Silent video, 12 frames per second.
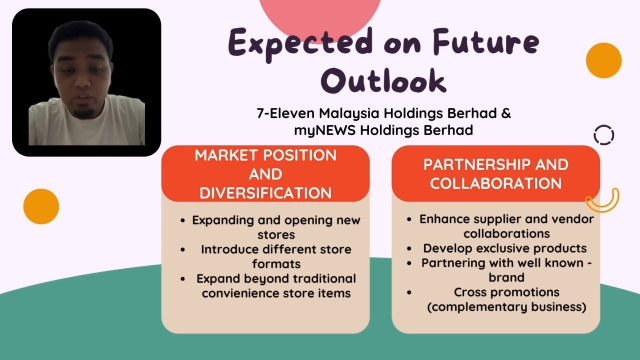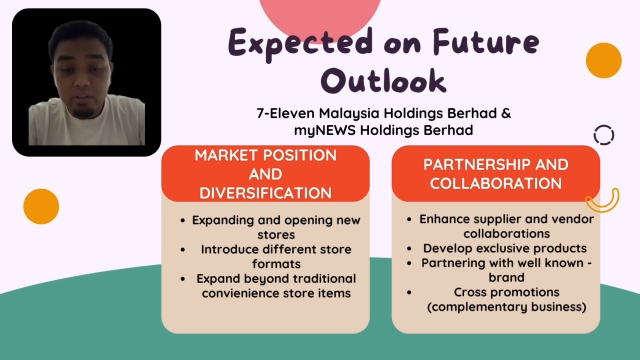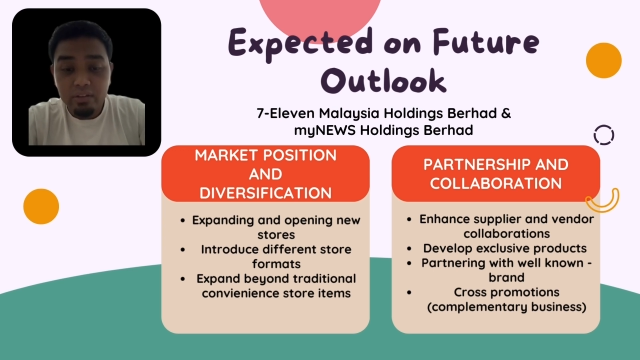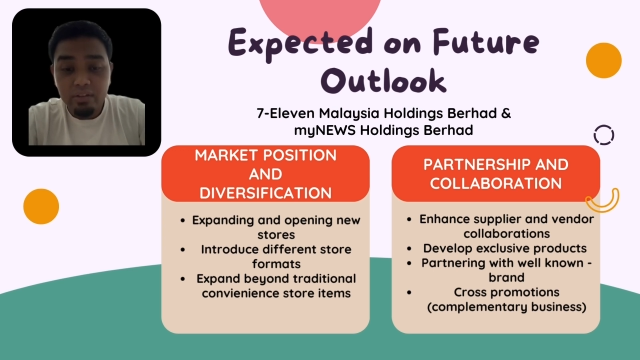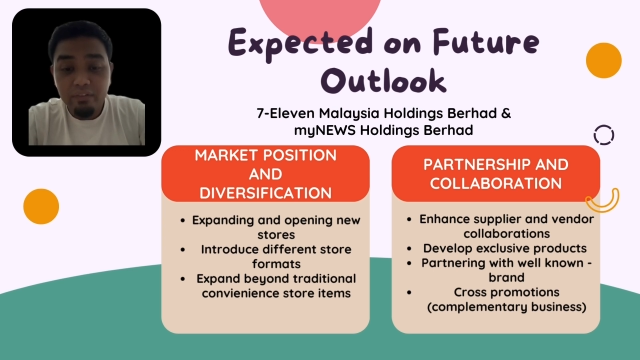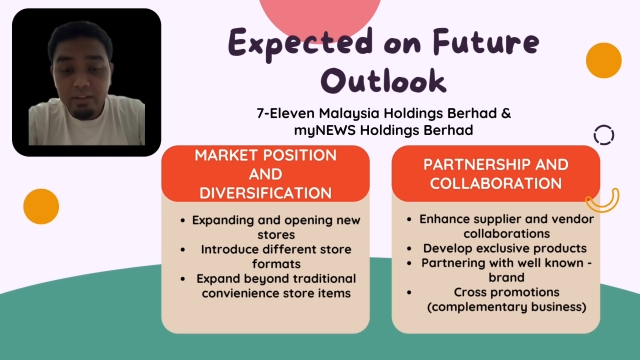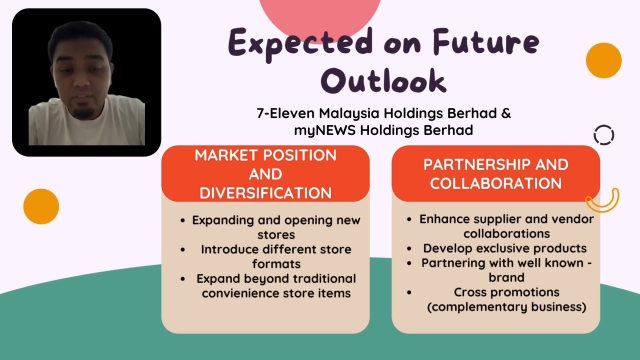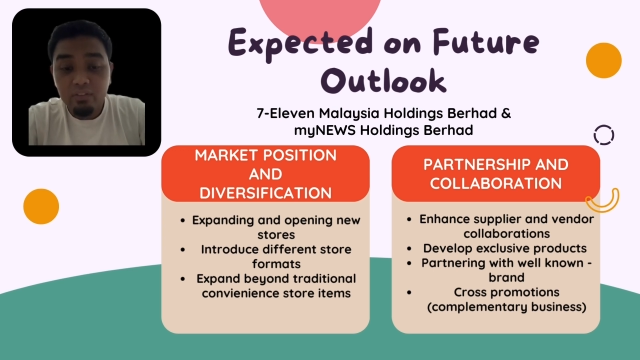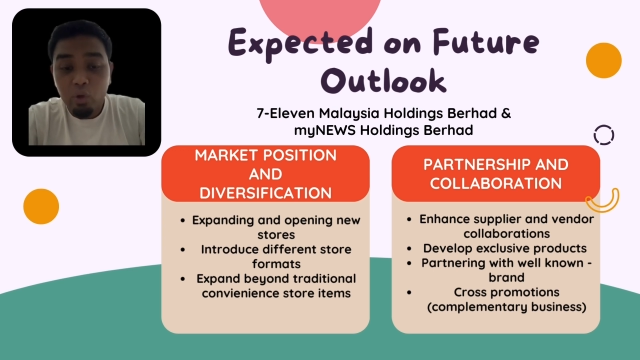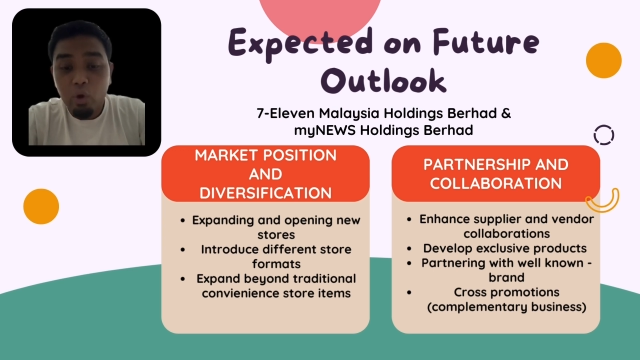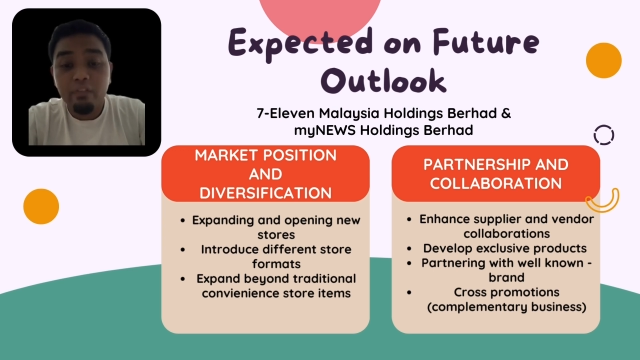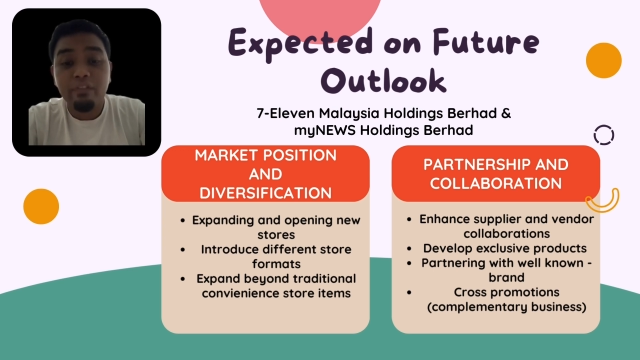a different
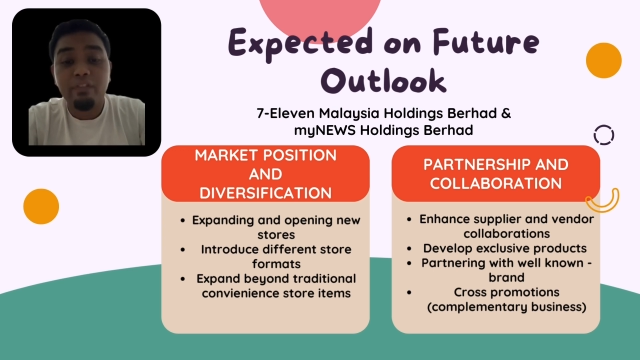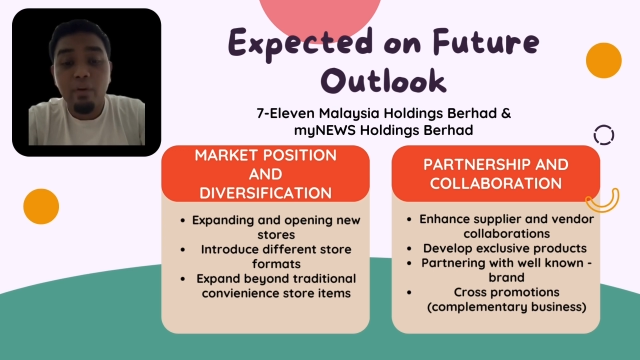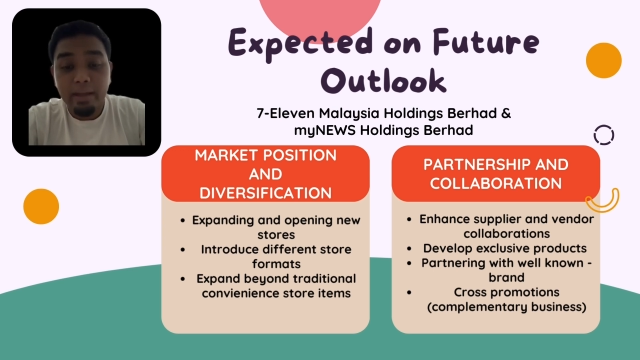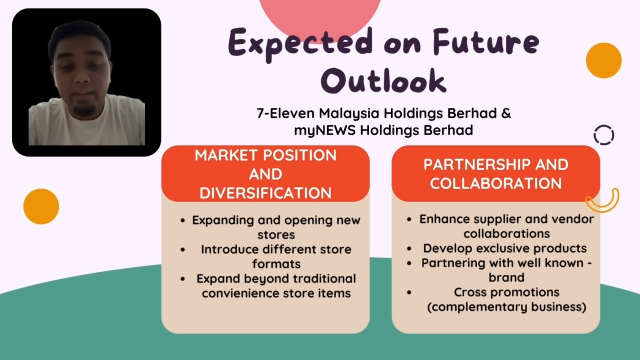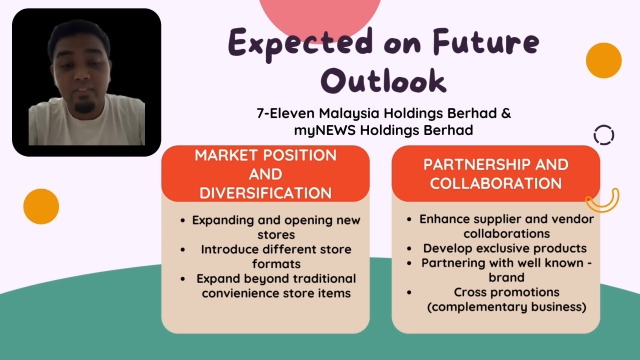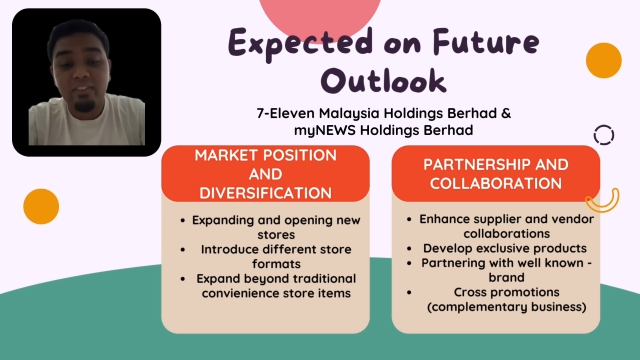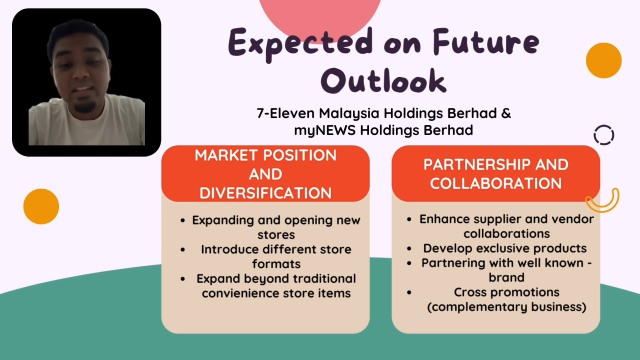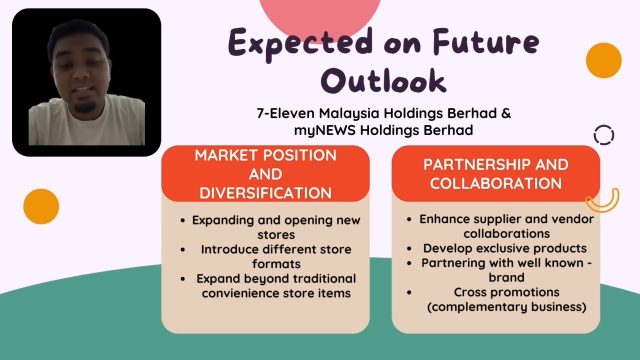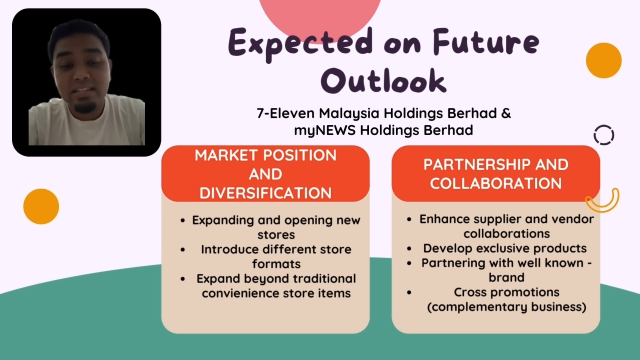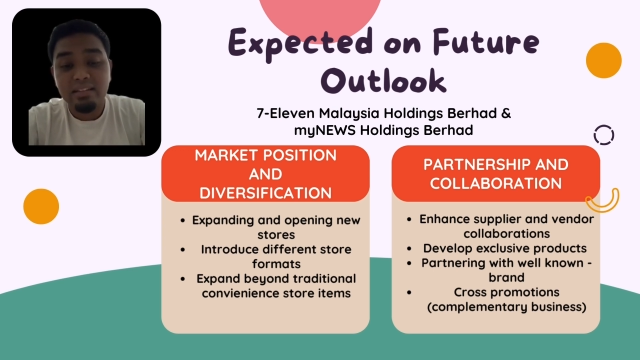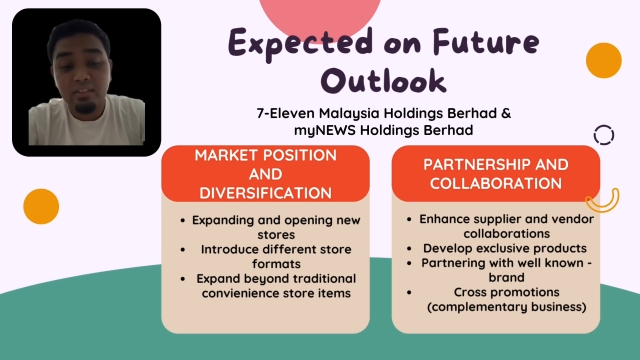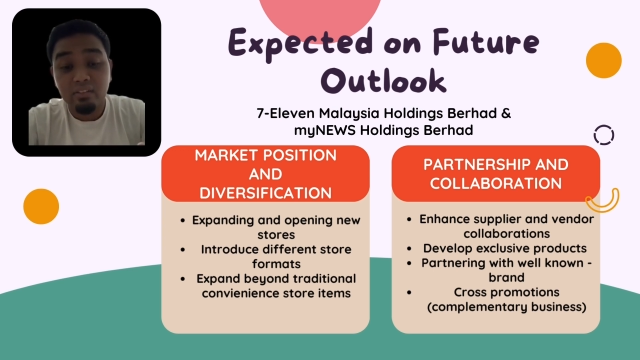store formats such
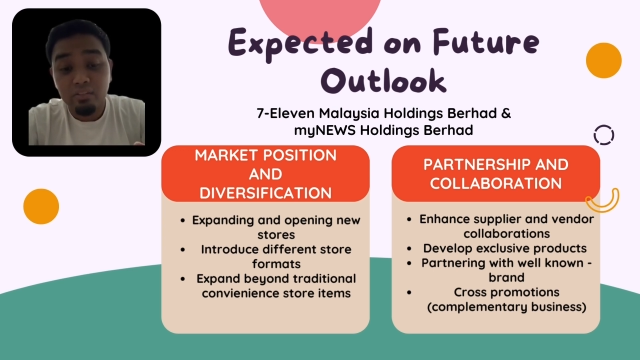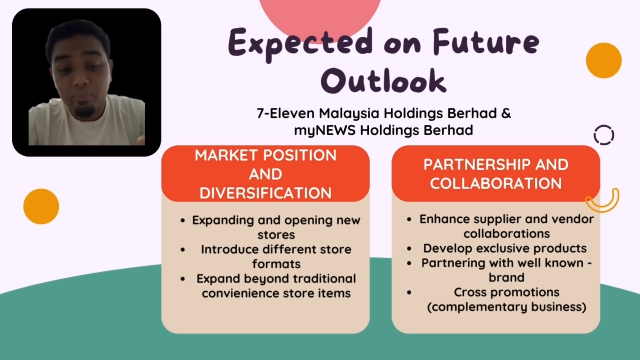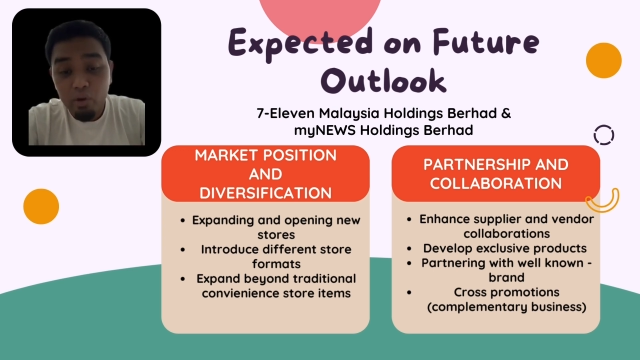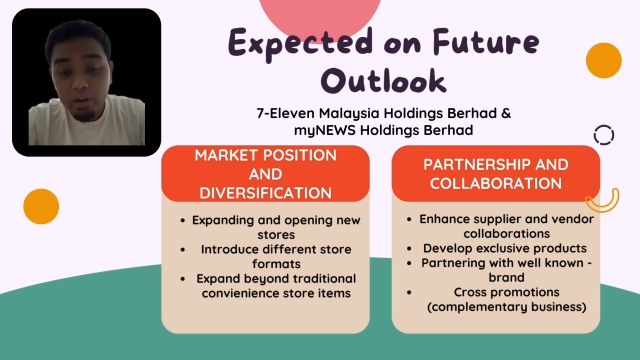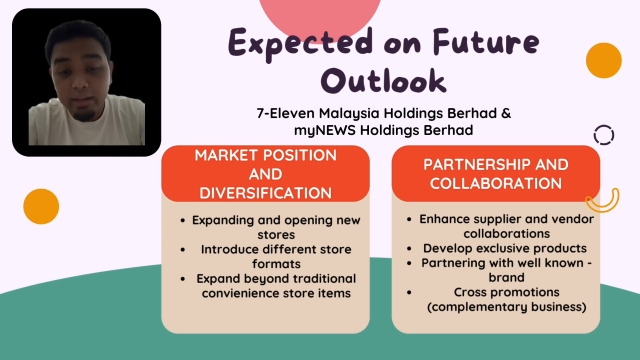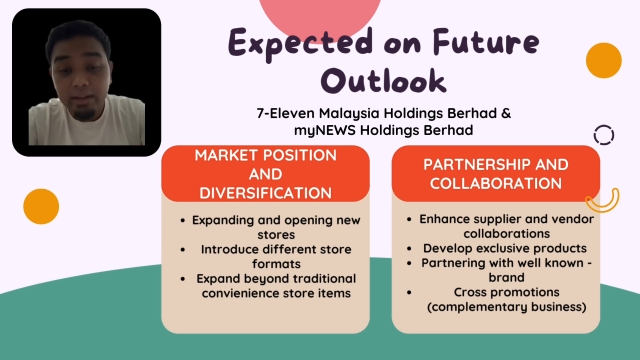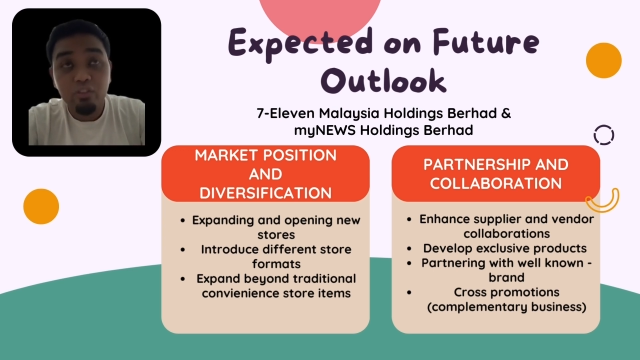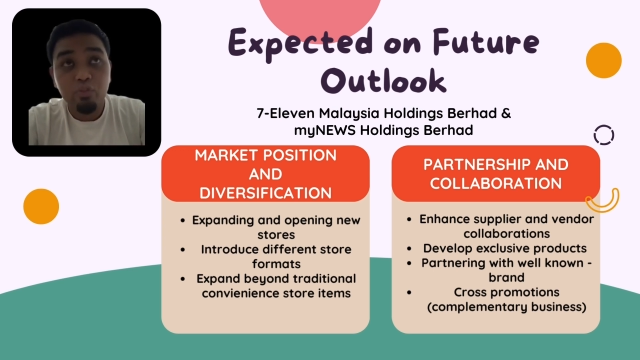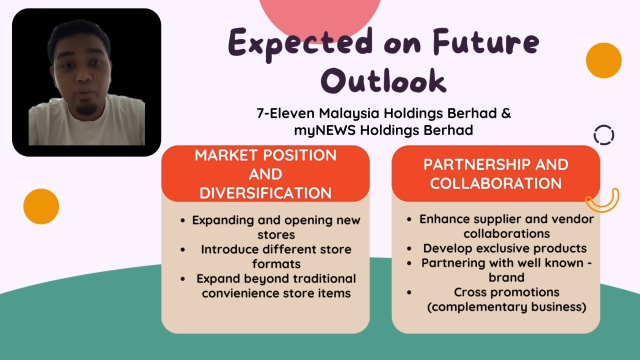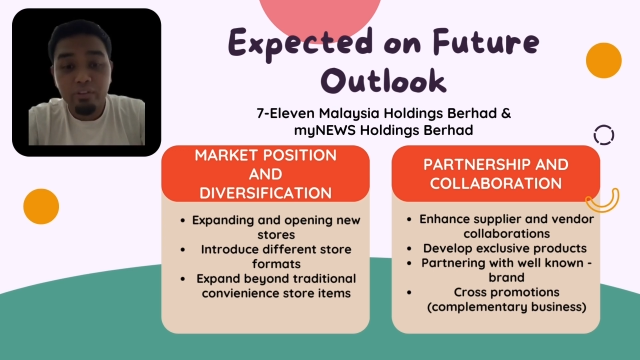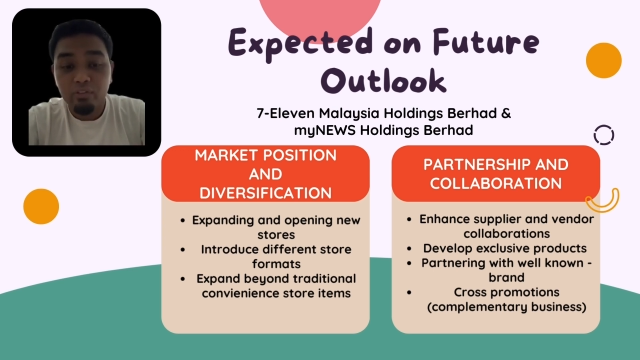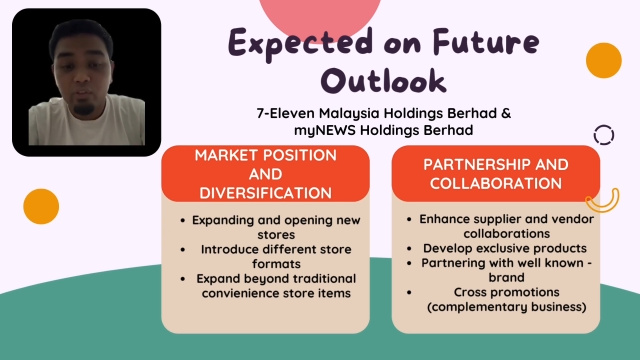as a smaller
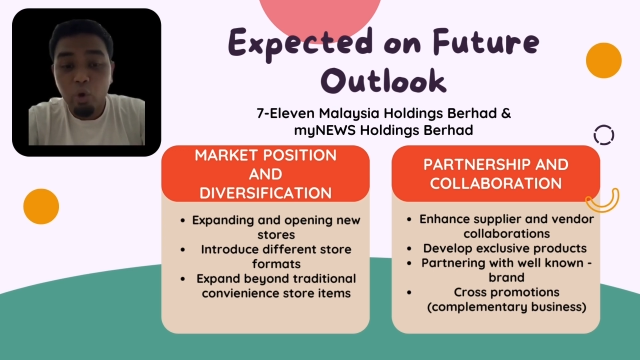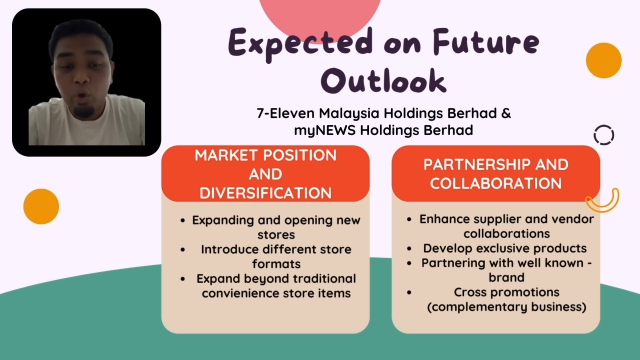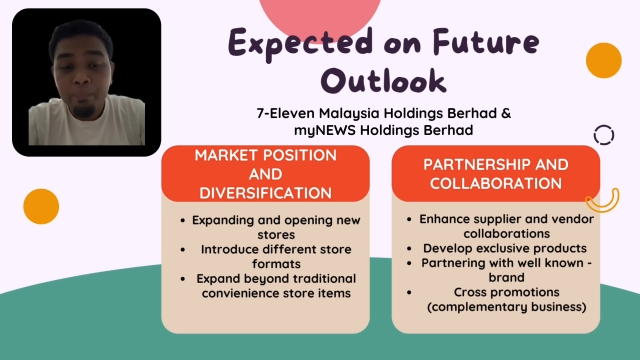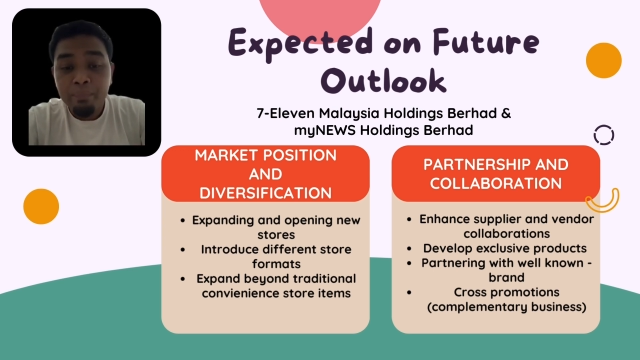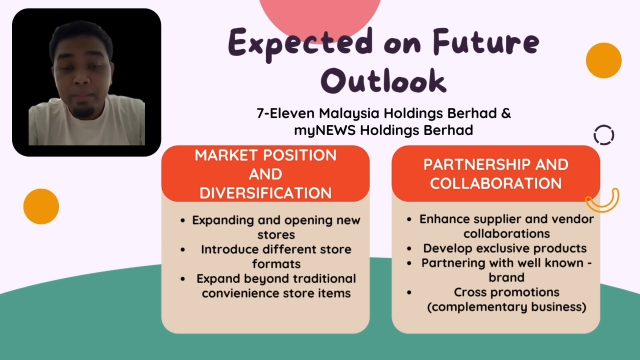express store